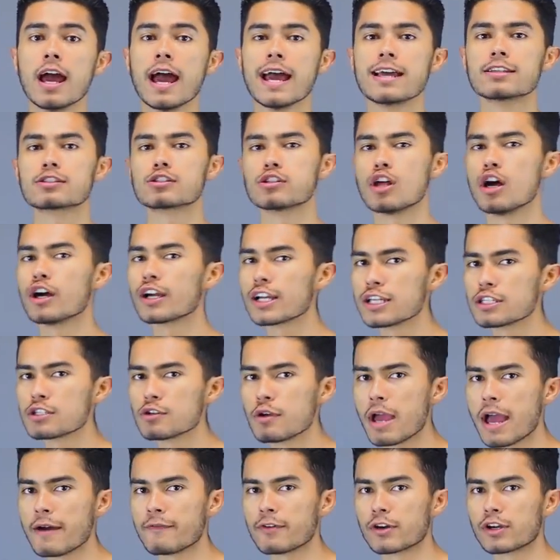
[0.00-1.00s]
As long as
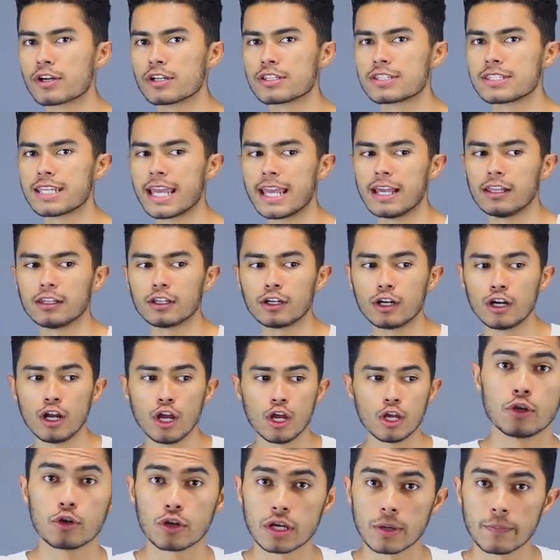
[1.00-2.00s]
you have a good tailor,
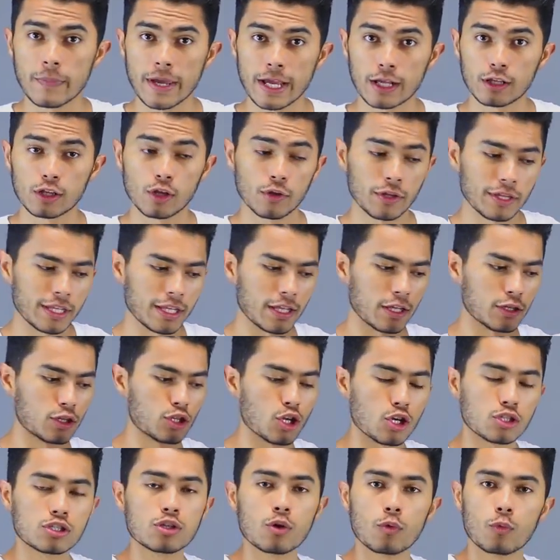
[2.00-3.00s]
you can make clothing that
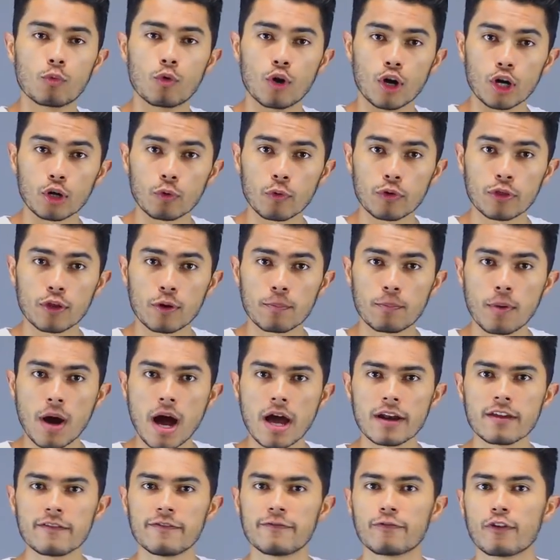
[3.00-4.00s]
doesn't work with your
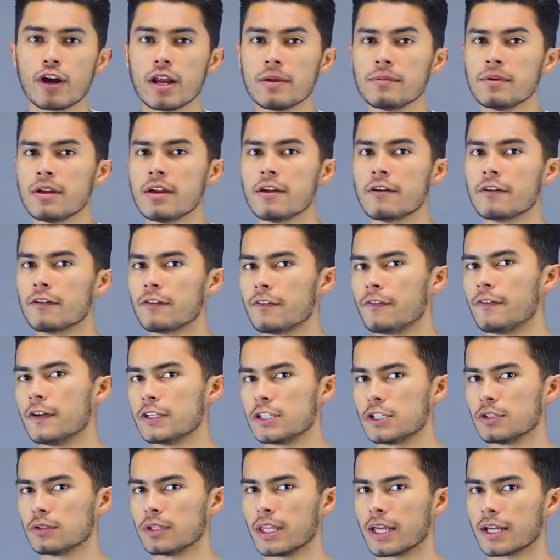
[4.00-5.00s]
body frame
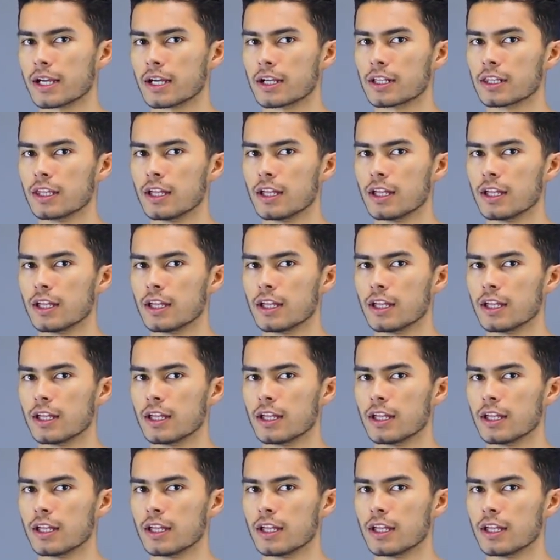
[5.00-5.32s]
fit you like a